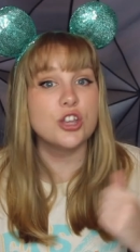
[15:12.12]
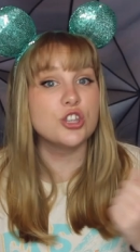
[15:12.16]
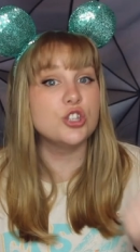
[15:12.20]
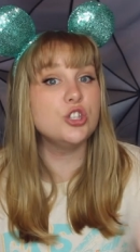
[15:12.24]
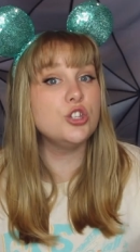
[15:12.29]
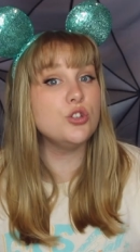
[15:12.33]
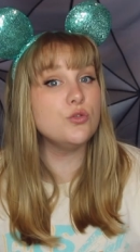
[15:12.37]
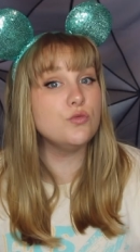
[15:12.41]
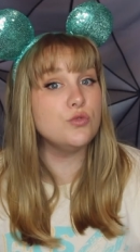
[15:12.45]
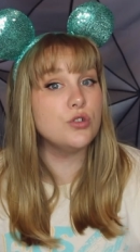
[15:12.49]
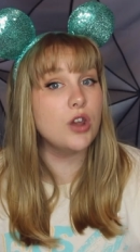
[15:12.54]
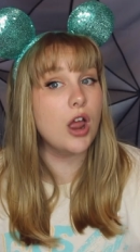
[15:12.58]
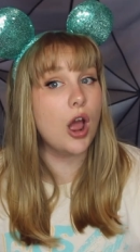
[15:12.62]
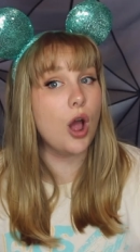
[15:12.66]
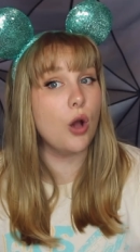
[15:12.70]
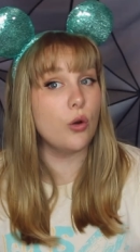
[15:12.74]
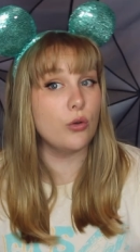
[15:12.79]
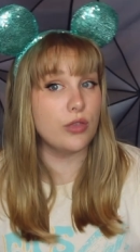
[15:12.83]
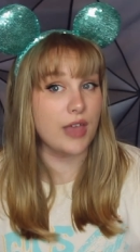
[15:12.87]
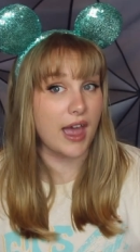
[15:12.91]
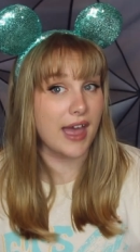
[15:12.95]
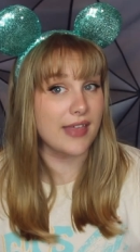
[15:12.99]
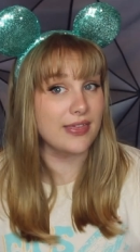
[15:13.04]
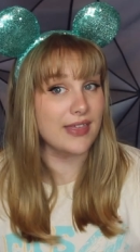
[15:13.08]
So you
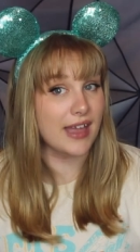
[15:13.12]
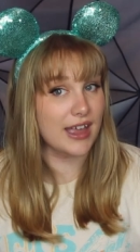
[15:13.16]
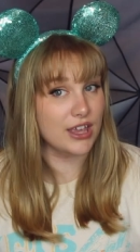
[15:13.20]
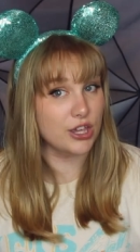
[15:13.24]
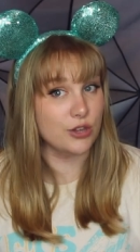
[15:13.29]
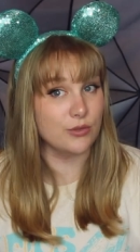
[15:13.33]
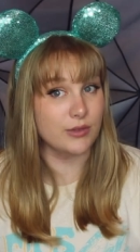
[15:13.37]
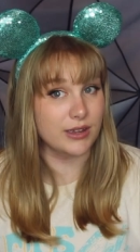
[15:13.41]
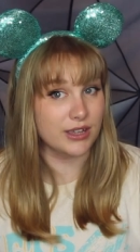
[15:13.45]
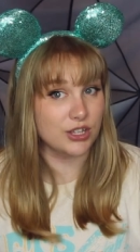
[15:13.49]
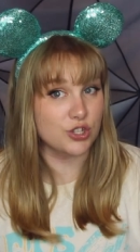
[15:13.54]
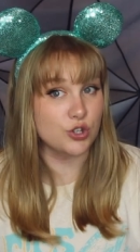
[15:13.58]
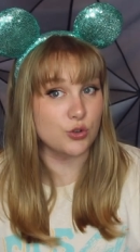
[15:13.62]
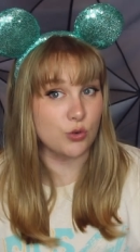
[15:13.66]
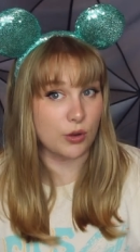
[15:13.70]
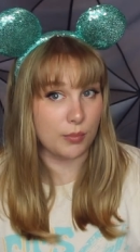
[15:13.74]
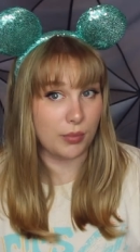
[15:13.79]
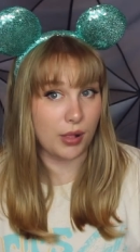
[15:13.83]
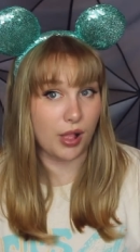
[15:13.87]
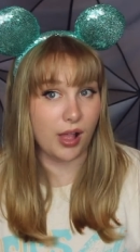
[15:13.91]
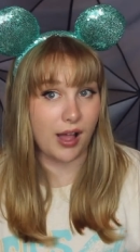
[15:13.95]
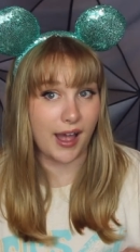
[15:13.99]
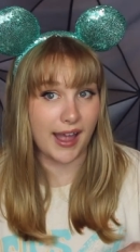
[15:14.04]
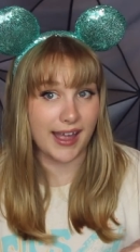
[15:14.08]
know then that you need to
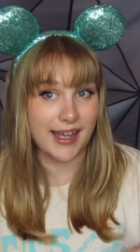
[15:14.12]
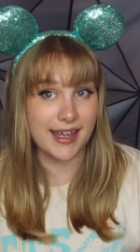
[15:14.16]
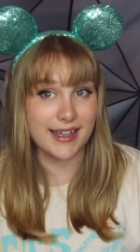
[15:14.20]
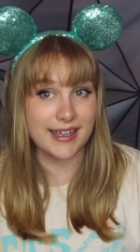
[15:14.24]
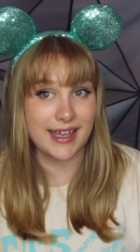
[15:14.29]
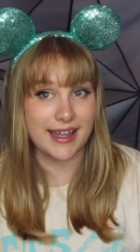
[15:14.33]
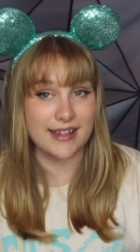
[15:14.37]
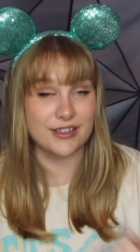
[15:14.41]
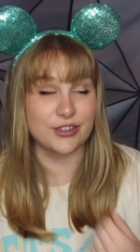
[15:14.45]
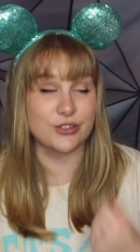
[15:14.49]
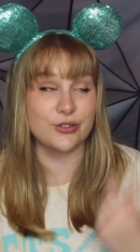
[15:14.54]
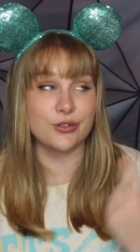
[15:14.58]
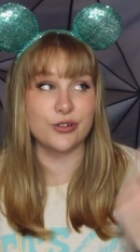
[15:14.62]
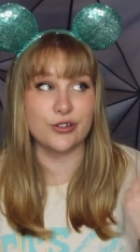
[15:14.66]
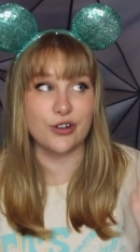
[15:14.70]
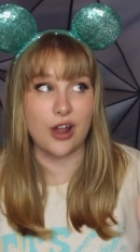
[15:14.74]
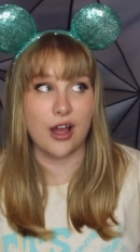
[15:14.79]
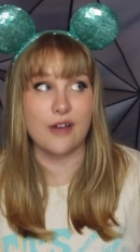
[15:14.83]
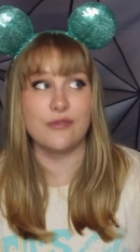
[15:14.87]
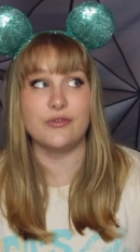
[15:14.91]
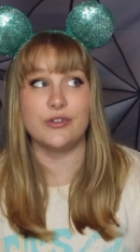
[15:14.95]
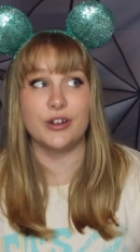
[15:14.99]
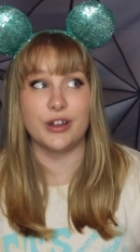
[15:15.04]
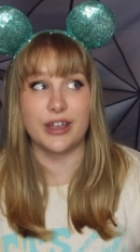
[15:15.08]
apply again. So you're
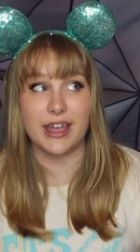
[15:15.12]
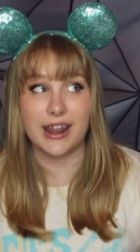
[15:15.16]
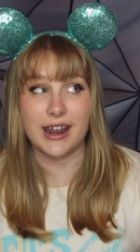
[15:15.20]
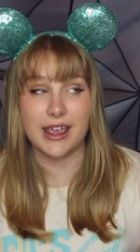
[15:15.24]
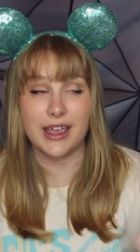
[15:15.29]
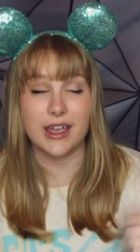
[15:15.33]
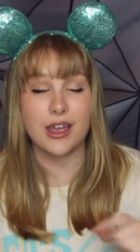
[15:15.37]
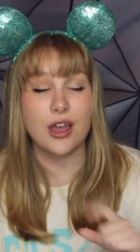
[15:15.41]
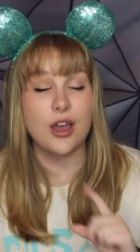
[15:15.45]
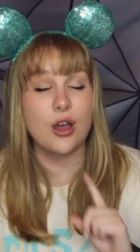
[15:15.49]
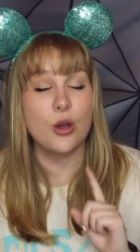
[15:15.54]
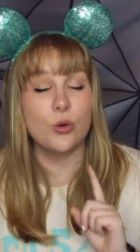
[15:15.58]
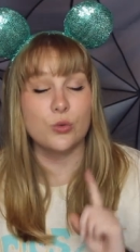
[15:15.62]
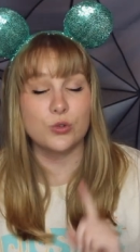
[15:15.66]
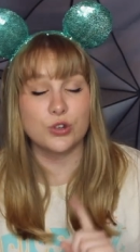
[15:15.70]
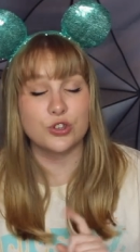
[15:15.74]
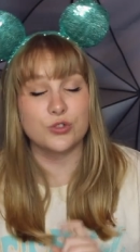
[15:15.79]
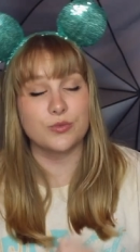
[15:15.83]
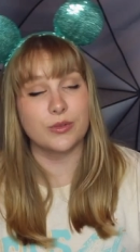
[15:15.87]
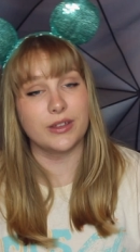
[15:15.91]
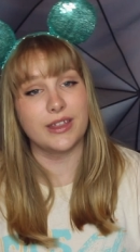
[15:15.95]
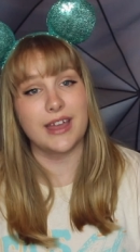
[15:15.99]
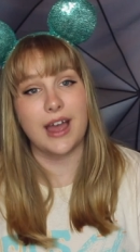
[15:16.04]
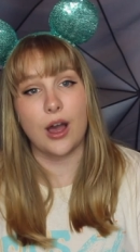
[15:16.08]
not forgetting, which
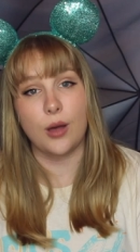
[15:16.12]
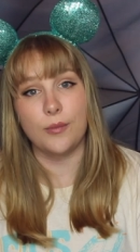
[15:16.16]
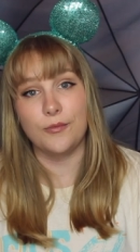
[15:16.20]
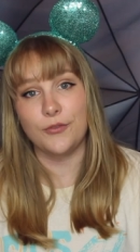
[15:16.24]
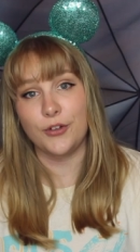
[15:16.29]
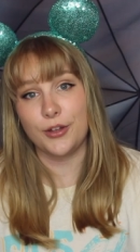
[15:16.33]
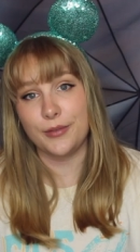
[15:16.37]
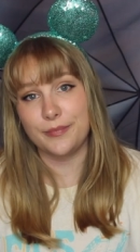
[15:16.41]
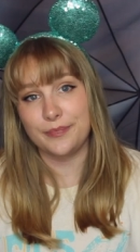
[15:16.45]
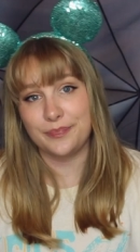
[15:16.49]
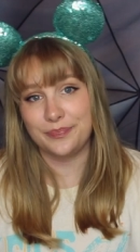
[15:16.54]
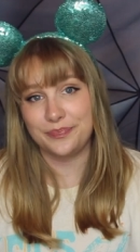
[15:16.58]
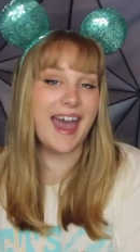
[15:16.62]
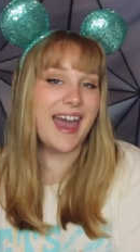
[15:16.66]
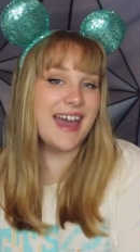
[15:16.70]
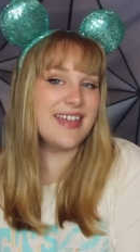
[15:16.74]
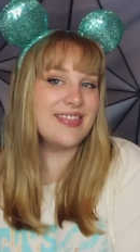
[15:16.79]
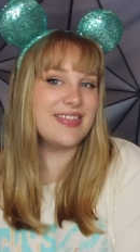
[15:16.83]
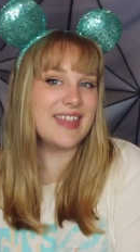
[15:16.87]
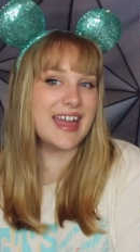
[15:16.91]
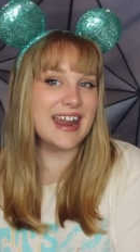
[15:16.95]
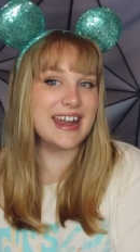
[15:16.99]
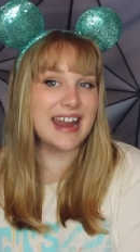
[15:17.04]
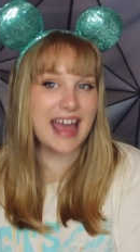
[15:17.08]
is really helpful.
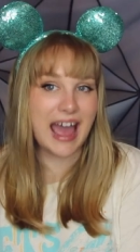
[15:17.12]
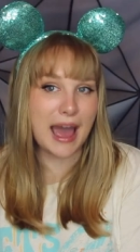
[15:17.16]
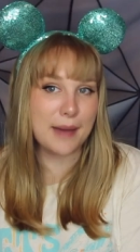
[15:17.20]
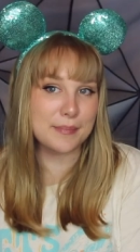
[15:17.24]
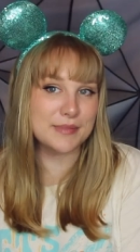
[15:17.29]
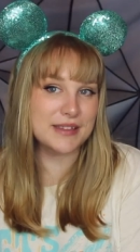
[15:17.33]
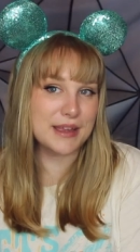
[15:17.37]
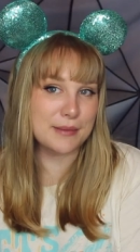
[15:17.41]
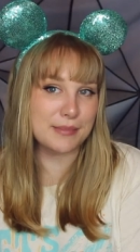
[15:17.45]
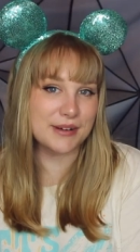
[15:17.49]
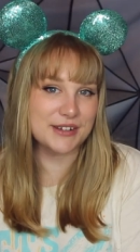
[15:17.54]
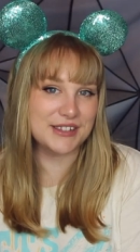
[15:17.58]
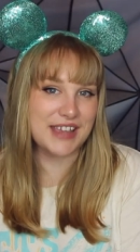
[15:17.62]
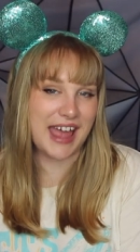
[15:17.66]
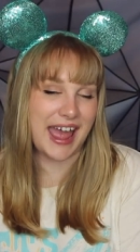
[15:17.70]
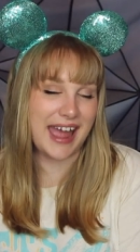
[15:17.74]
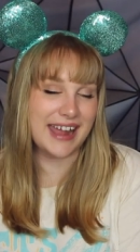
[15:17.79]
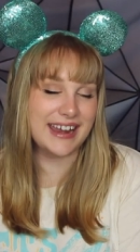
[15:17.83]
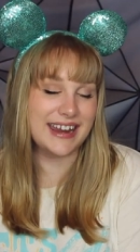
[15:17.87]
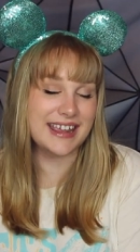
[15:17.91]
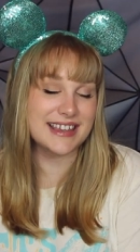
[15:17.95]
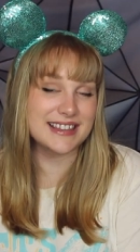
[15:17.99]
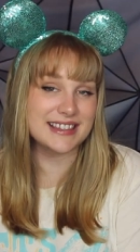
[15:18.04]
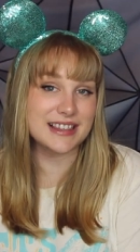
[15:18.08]
And then app number
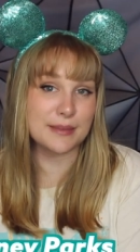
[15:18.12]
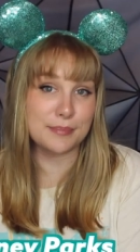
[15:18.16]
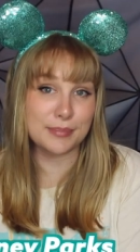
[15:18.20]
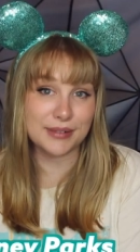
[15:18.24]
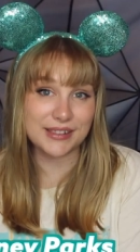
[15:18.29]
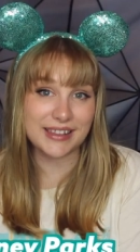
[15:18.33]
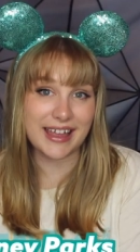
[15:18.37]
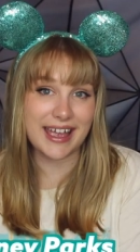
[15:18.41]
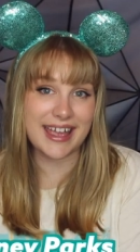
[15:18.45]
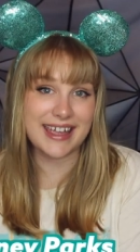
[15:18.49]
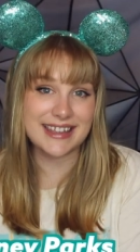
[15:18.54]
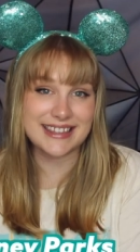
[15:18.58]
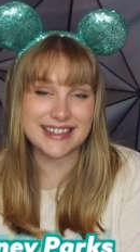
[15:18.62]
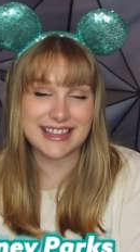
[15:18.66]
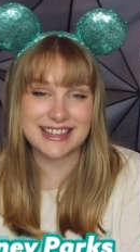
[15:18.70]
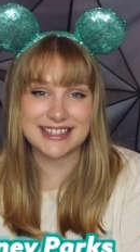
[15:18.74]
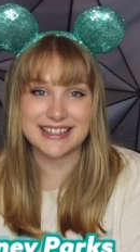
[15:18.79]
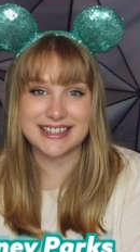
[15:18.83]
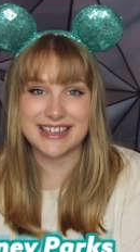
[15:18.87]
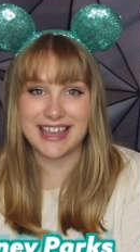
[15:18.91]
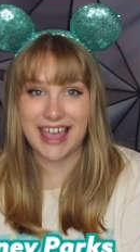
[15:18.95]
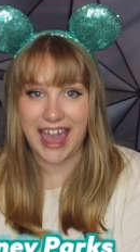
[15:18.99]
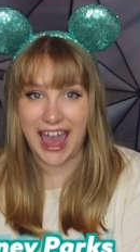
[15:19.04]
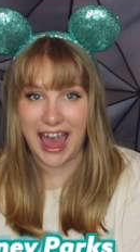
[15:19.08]
10 is the Play
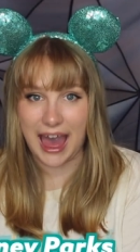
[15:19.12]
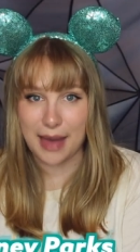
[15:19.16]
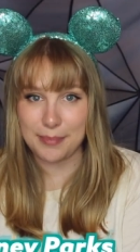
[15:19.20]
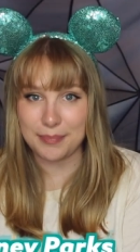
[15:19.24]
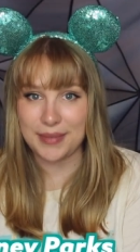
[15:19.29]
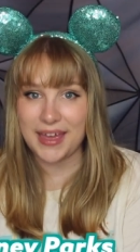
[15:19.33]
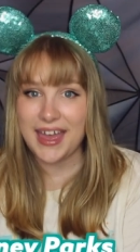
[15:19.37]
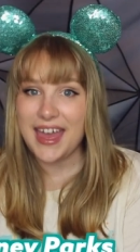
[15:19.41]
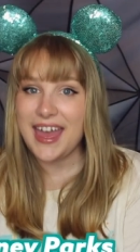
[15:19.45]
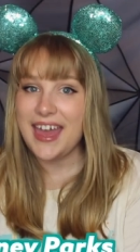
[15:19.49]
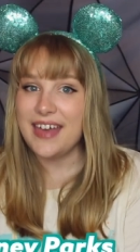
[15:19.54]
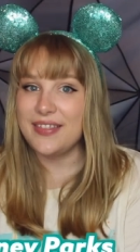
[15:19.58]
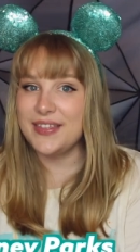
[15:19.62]
Disney app.